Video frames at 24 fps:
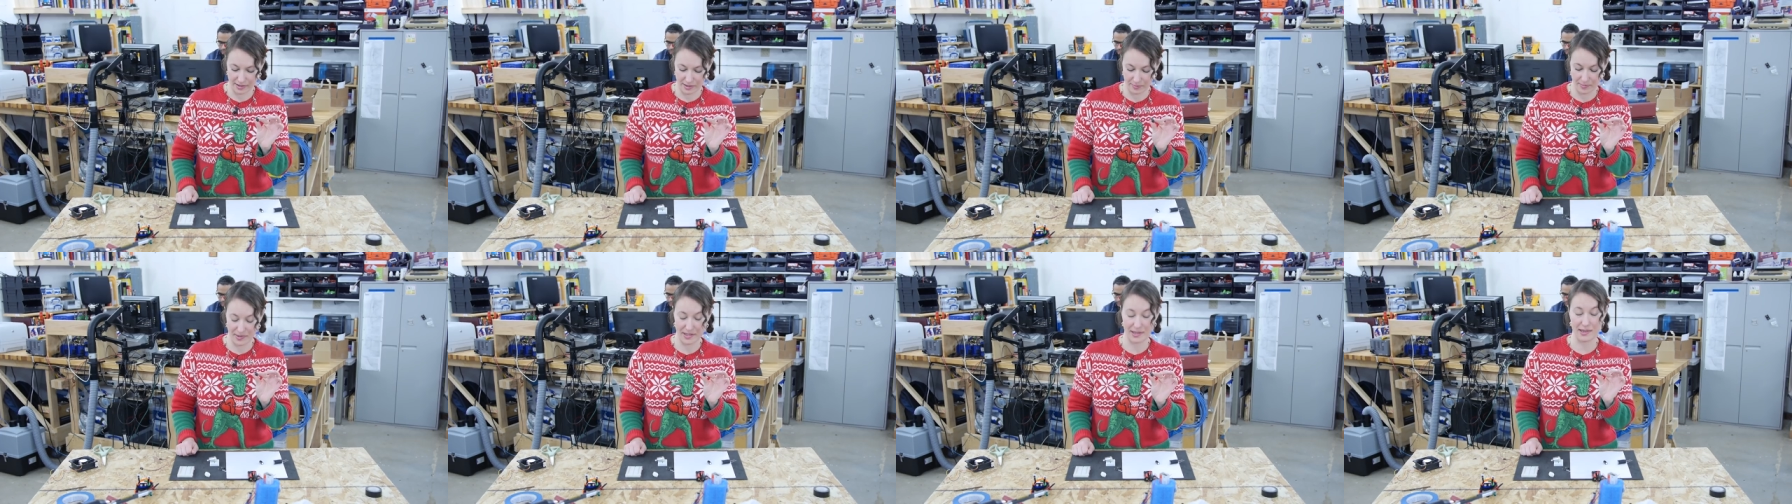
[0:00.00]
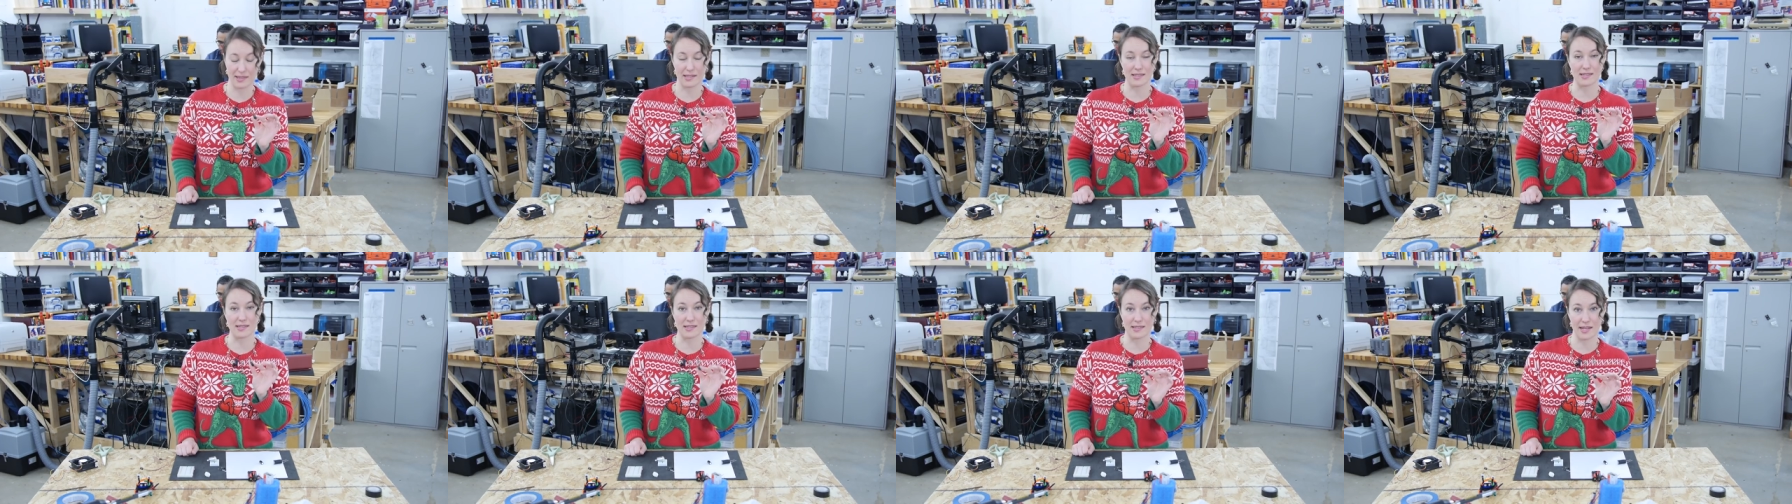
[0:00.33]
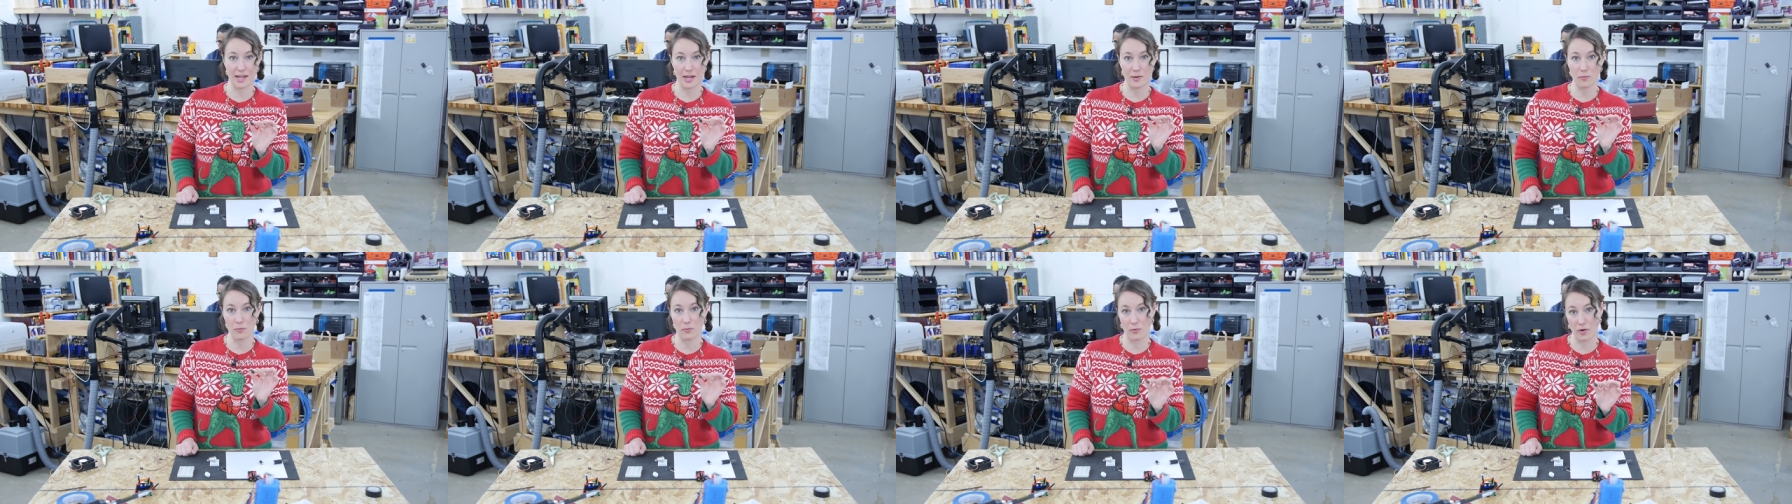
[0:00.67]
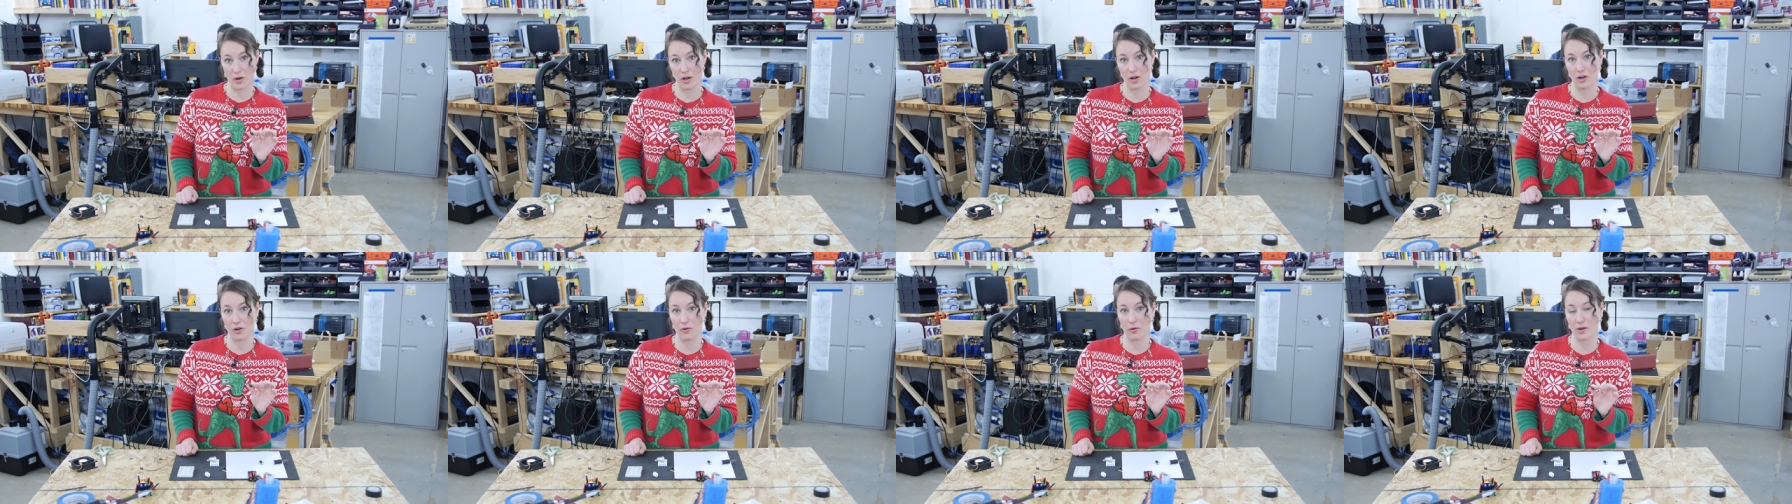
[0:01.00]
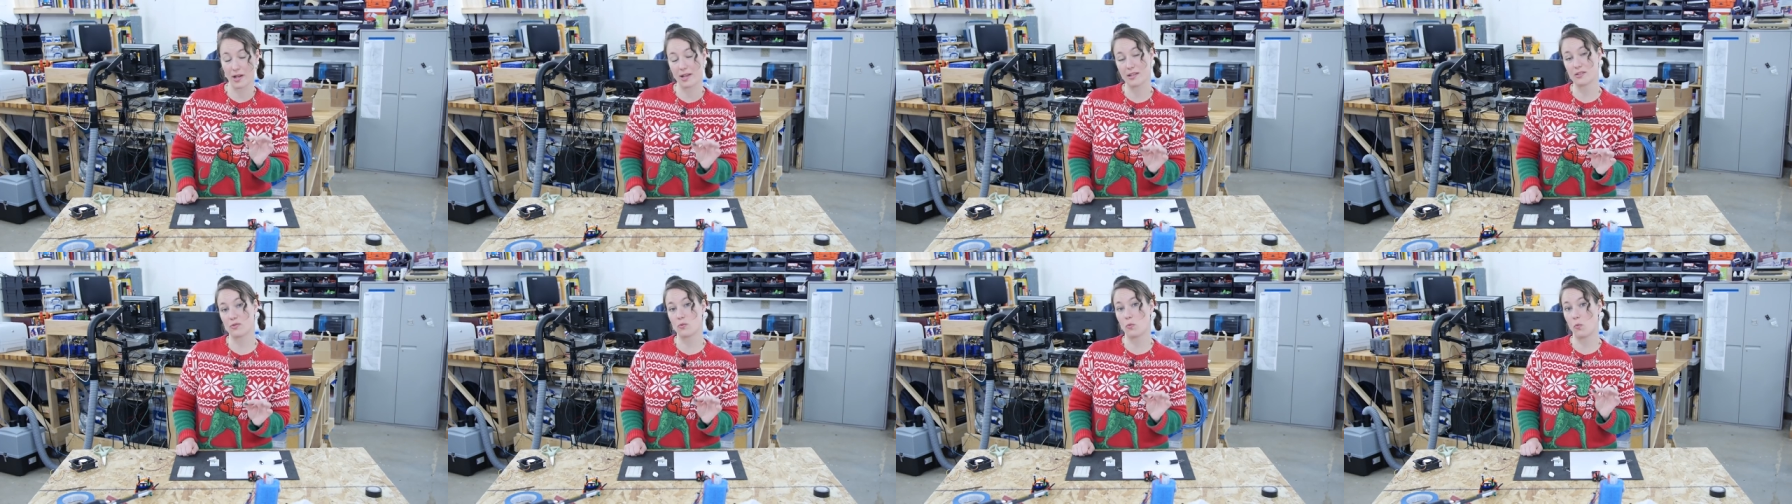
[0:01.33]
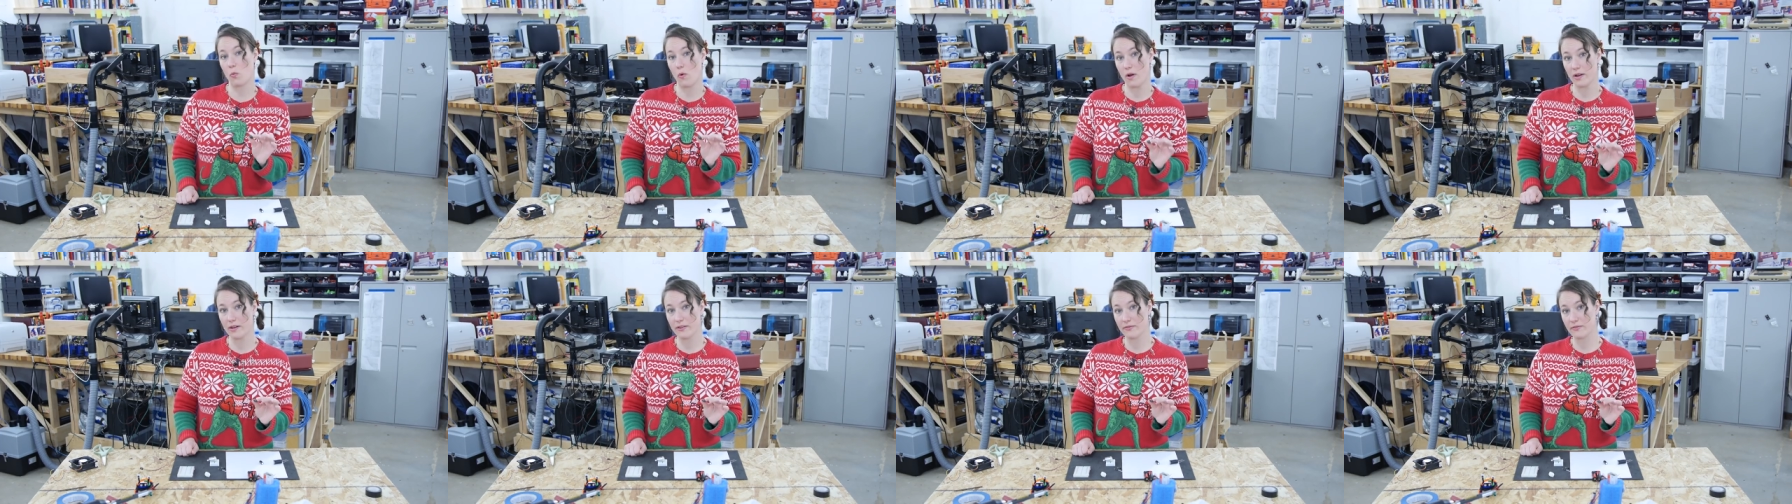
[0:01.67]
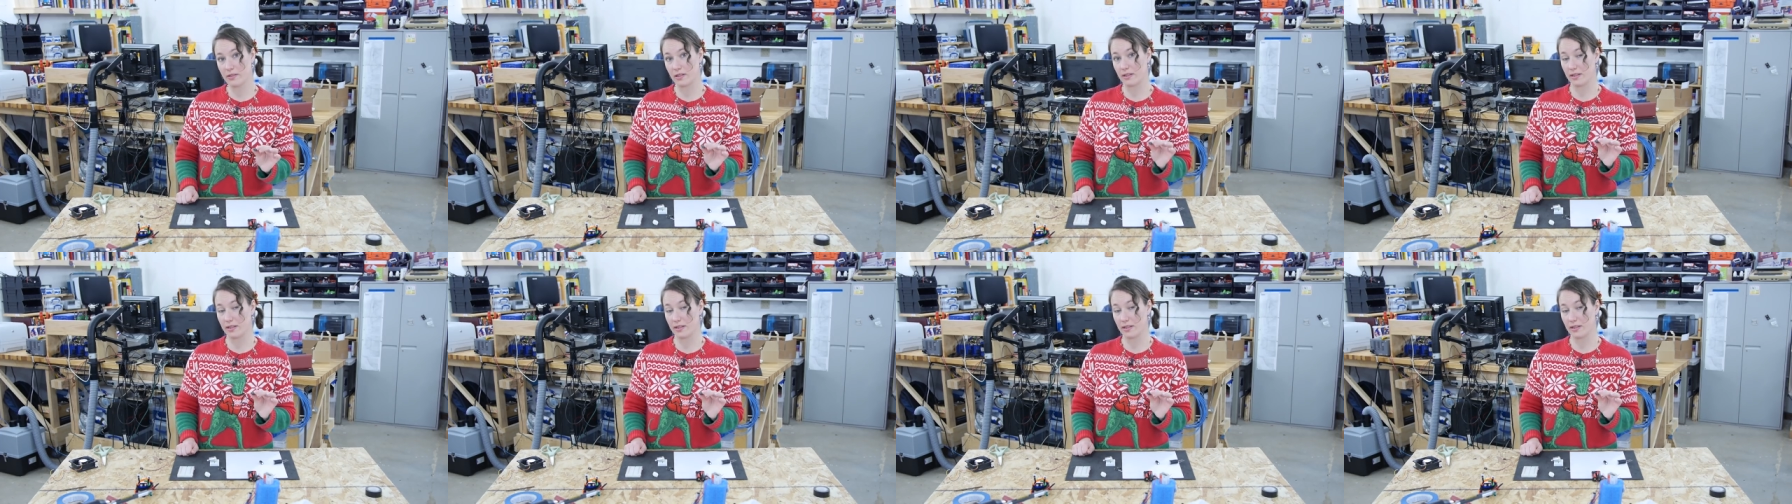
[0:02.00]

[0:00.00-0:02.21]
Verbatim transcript: to be in the same row as one of